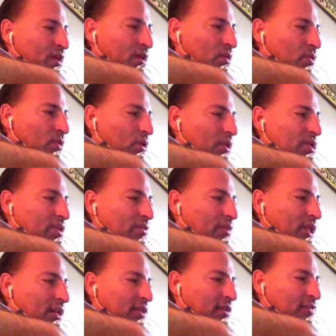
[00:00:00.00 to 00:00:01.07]
Words of
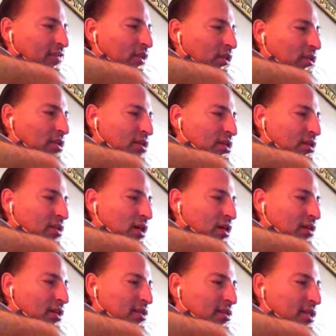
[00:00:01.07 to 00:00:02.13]
light that fall into the
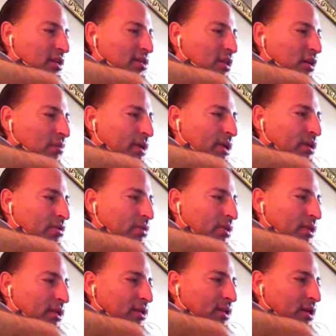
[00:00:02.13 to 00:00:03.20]
darkness that is already
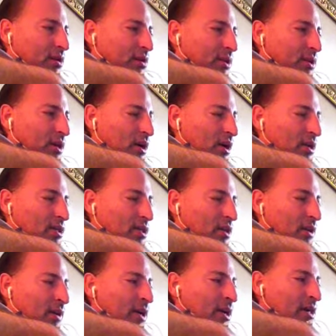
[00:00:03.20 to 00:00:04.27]
growing darker in hearts.
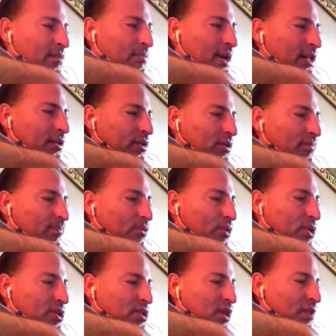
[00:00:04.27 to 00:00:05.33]
Gamaliel, who
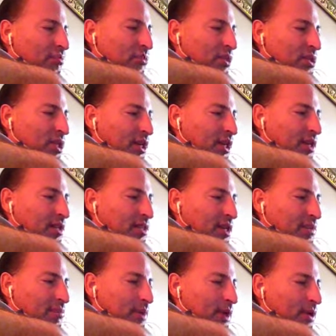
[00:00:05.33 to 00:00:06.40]
had stopped once again, his
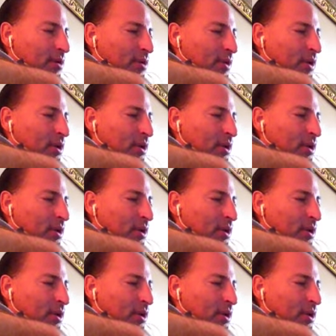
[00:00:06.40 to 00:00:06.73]
head bowed,